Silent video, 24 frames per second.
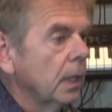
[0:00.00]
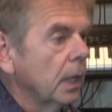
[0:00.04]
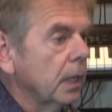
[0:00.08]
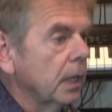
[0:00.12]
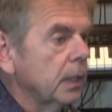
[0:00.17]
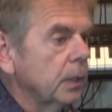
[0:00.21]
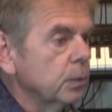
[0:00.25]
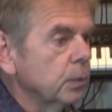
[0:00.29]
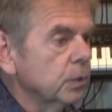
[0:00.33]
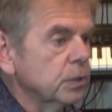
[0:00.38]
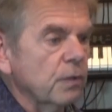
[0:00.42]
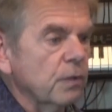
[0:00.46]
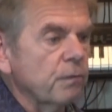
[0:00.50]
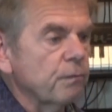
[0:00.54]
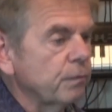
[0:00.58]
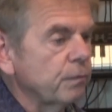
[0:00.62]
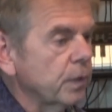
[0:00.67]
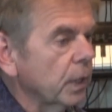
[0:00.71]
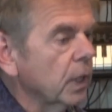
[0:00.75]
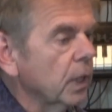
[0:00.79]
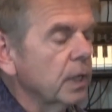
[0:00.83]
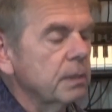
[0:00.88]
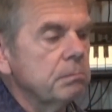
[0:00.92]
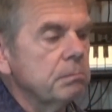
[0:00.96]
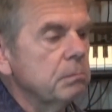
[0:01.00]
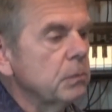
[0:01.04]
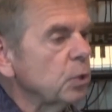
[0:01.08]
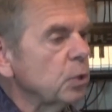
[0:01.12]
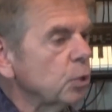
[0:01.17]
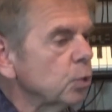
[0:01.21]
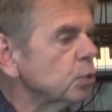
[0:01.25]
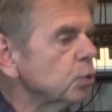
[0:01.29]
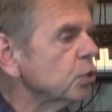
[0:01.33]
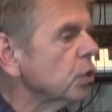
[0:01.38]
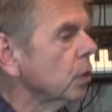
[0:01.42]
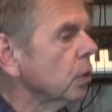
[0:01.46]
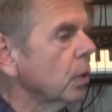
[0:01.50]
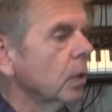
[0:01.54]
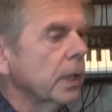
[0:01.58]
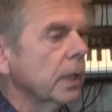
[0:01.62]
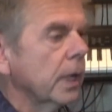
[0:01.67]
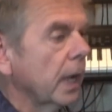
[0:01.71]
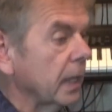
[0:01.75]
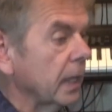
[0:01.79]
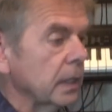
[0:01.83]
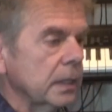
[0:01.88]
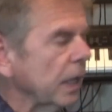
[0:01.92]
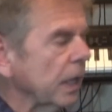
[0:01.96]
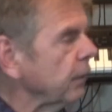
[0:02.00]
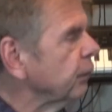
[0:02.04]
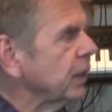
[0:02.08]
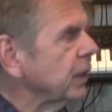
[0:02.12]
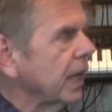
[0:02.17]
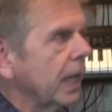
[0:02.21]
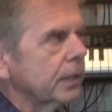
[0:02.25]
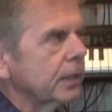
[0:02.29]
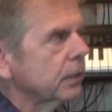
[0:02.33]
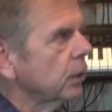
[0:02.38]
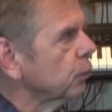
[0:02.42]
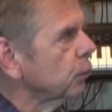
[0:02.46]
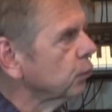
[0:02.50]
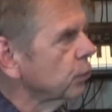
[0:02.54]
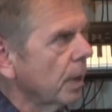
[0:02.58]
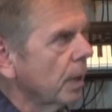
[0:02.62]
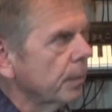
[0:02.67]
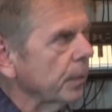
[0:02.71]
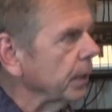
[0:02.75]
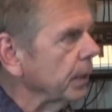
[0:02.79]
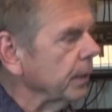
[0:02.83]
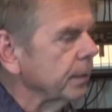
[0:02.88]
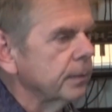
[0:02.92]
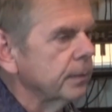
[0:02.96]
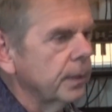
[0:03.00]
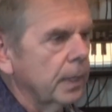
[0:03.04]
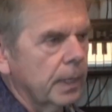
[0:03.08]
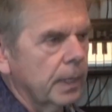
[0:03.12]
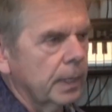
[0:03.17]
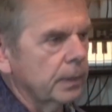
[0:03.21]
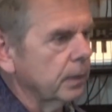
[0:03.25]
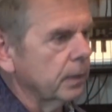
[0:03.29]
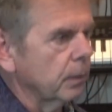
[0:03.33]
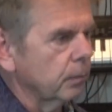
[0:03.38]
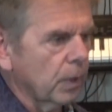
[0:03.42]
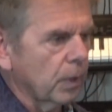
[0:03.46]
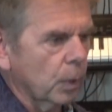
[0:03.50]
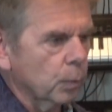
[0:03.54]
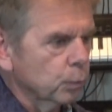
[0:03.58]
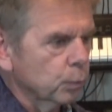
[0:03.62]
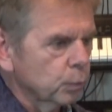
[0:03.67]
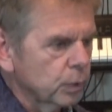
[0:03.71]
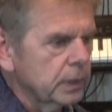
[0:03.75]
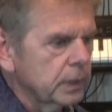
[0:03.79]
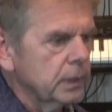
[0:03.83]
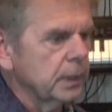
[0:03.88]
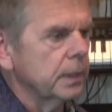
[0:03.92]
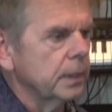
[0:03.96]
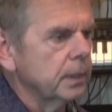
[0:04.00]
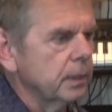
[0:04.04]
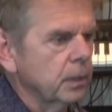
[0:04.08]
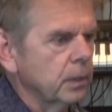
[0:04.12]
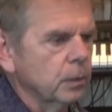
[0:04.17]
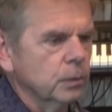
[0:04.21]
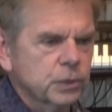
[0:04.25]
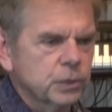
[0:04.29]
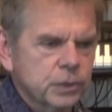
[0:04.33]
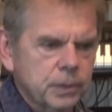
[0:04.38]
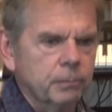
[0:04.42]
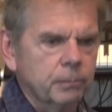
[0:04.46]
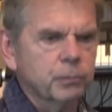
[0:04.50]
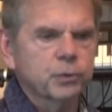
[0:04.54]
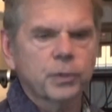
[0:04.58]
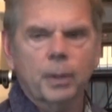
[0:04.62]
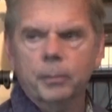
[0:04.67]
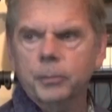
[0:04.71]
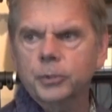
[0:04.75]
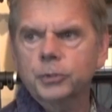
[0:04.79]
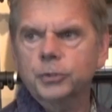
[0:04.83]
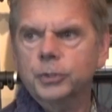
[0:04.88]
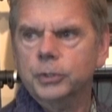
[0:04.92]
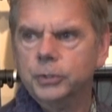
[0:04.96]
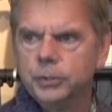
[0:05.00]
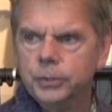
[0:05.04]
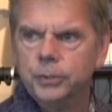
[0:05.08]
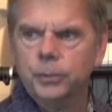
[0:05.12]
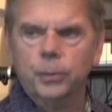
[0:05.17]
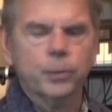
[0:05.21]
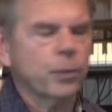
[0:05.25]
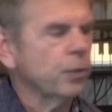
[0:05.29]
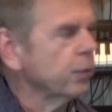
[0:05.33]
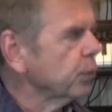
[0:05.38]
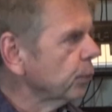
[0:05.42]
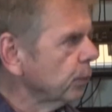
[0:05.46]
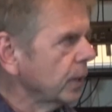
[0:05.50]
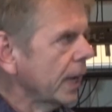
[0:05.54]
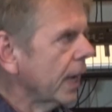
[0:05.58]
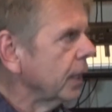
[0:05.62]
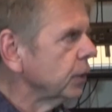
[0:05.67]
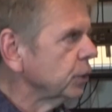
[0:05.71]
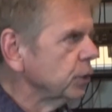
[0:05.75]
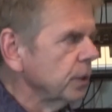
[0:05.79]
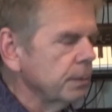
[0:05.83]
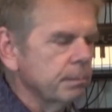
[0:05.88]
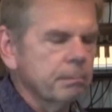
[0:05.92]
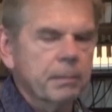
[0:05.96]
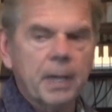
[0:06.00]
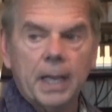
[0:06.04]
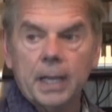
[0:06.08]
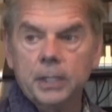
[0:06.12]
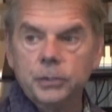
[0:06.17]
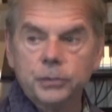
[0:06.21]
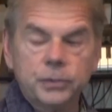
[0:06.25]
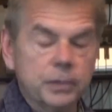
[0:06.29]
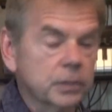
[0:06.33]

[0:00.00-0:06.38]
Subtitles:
and he was a very musical guy, left-handed drummer, and a really, you know, some drummers just, you know, thrash and bash.